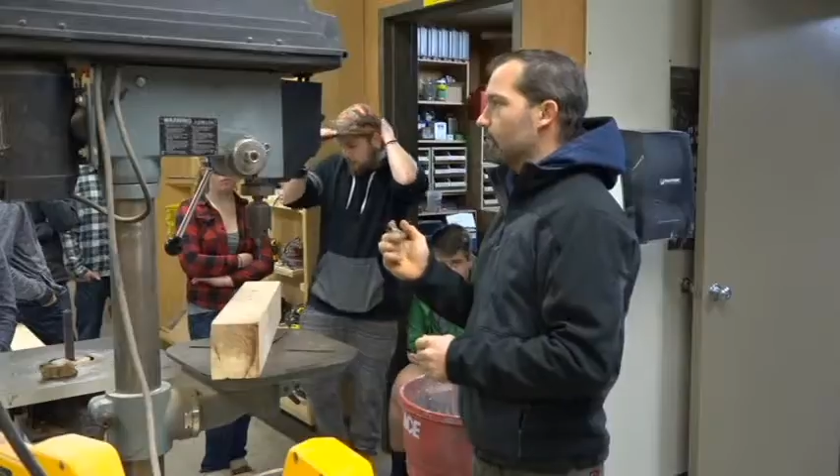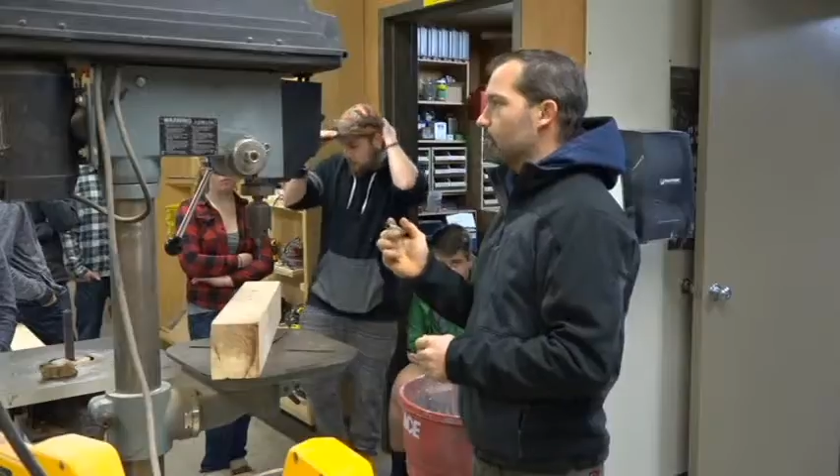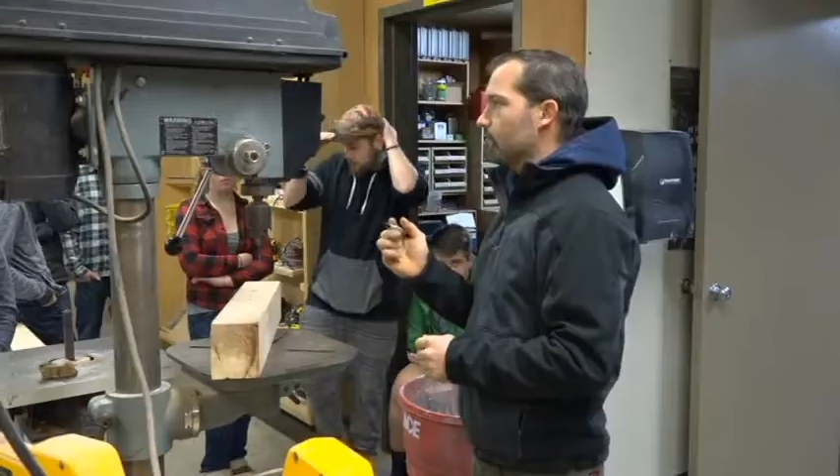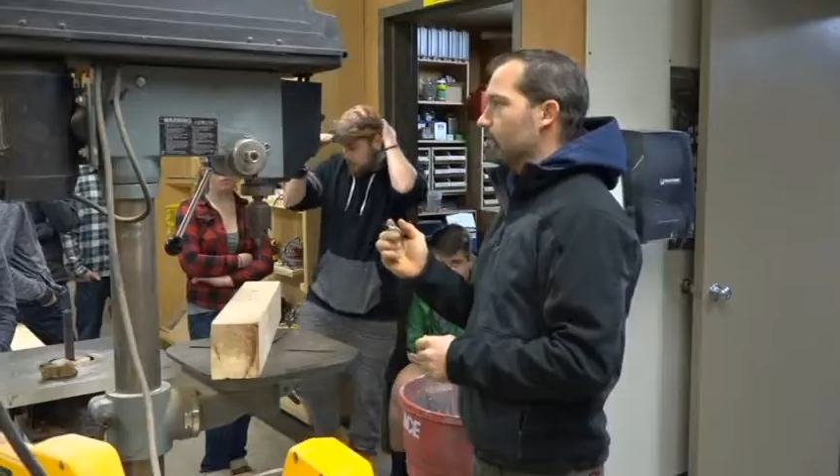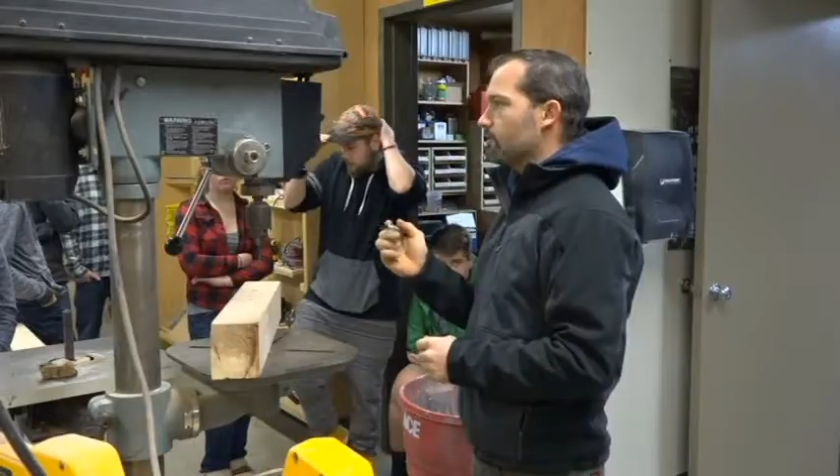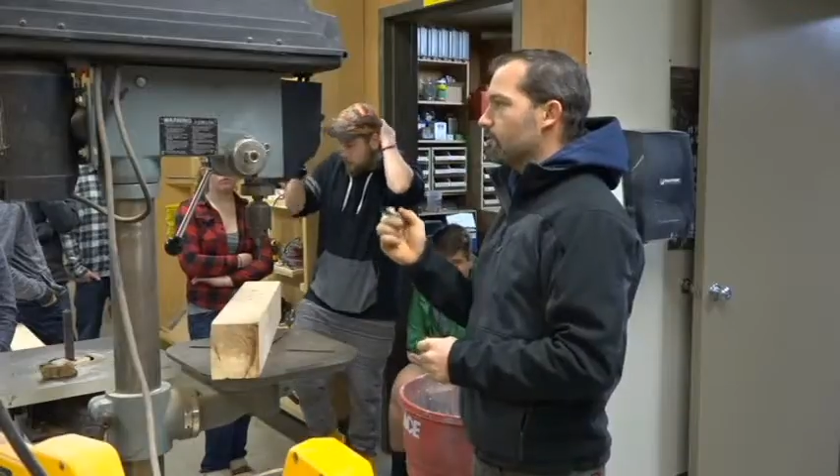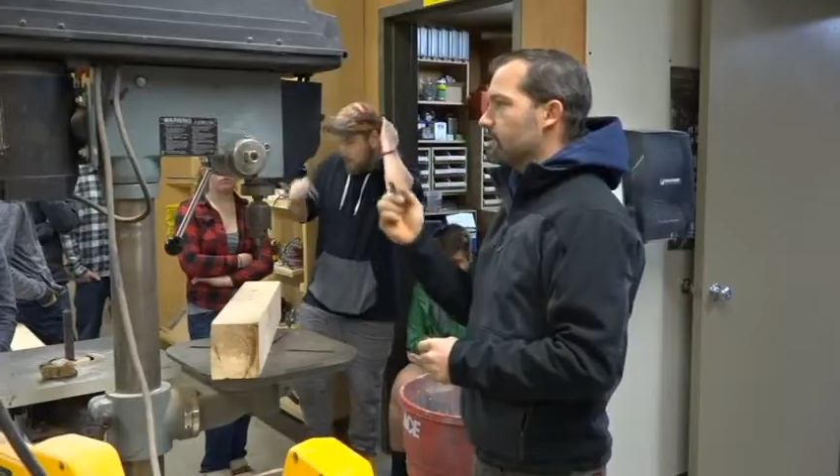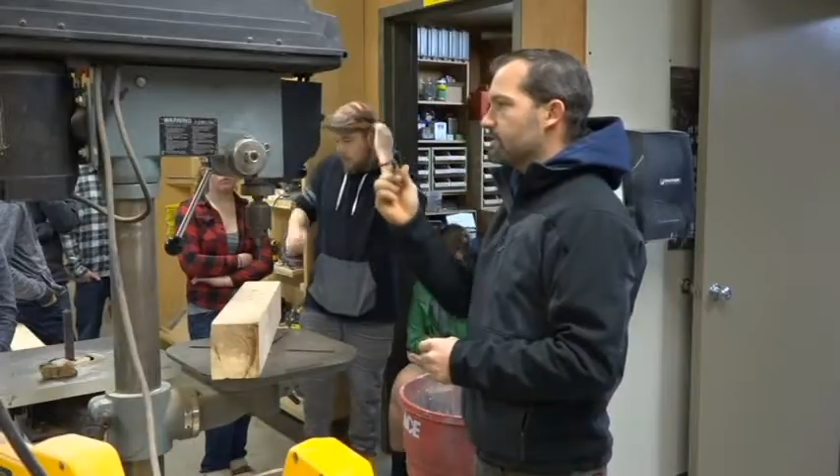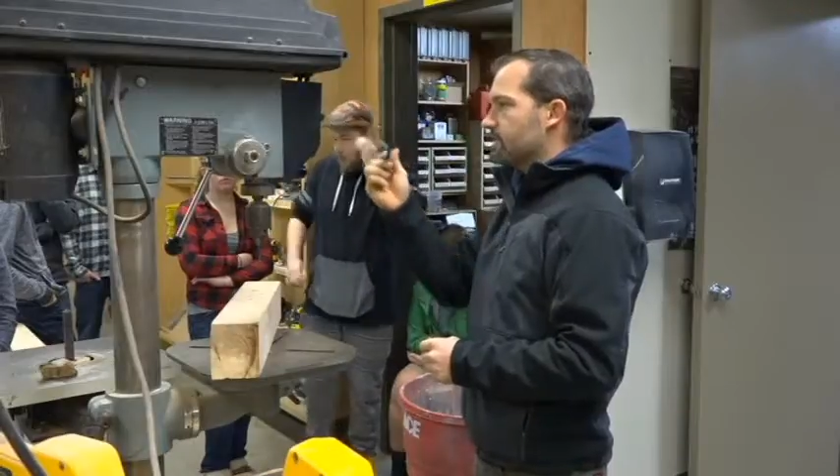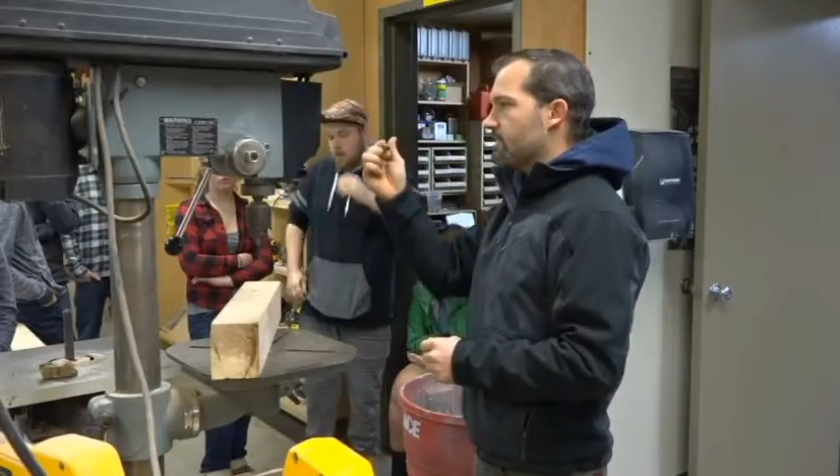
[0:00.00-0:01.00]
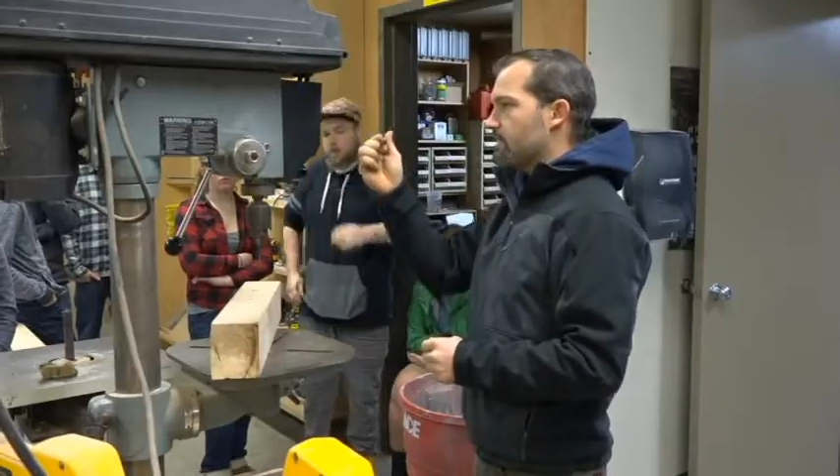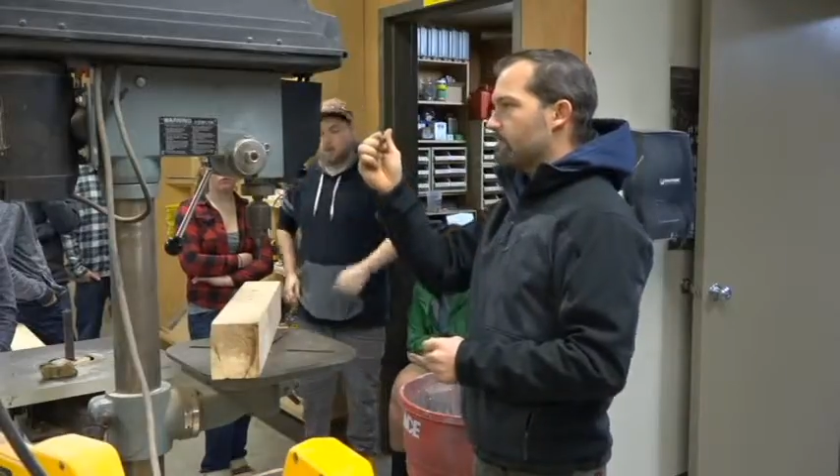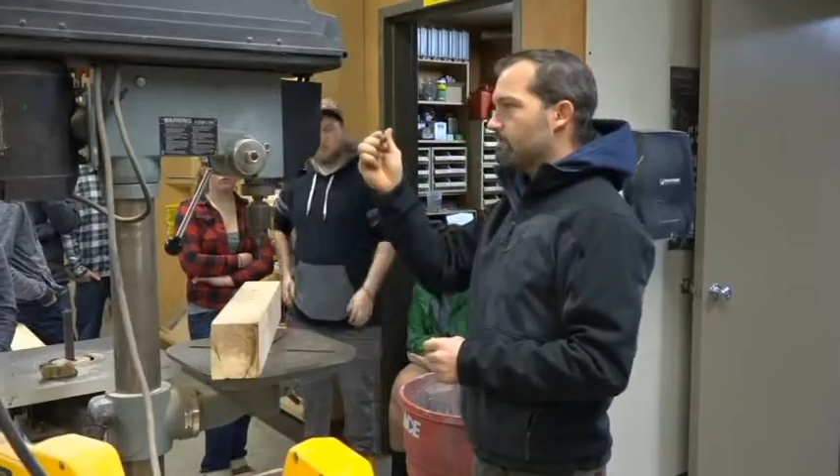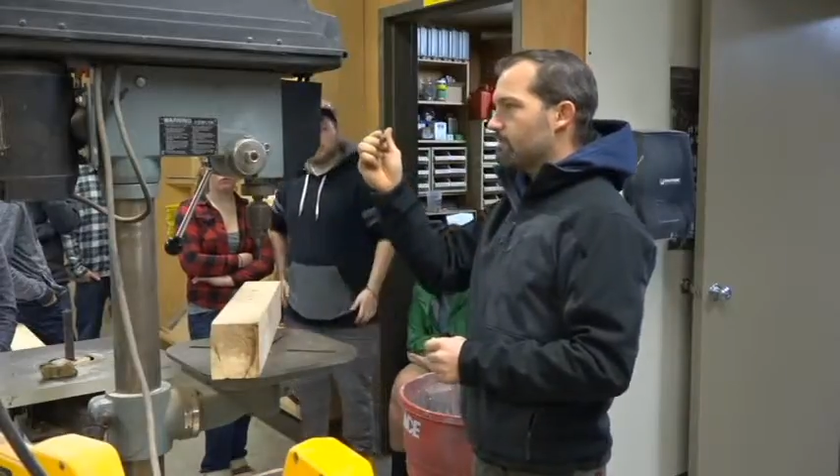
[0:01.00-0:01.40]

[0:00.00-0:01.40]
you drill, because the